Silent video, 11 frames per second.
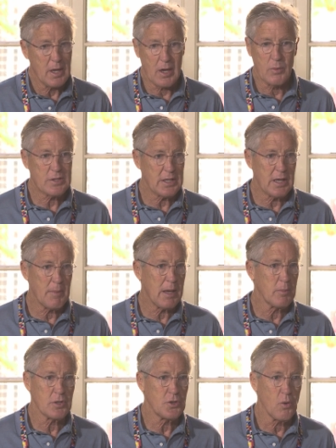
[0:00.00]
Uh, we see him
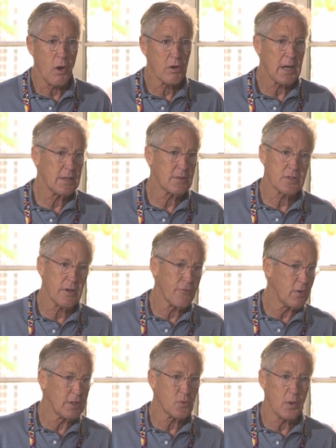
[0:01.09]
able to do all kinds of stuff.
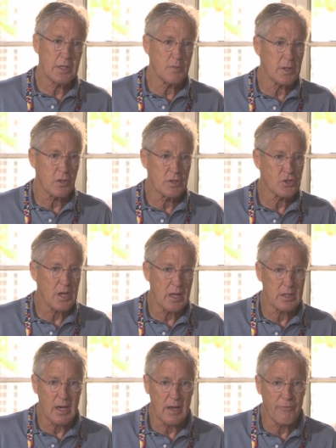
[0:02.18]
Freddie Swain's been a good,
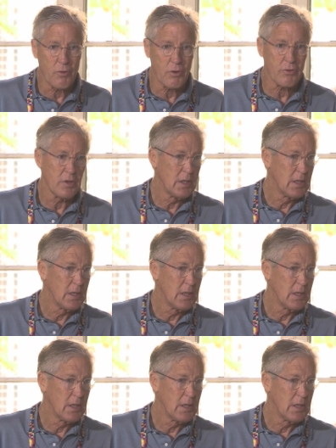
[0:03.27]
solid guy for us.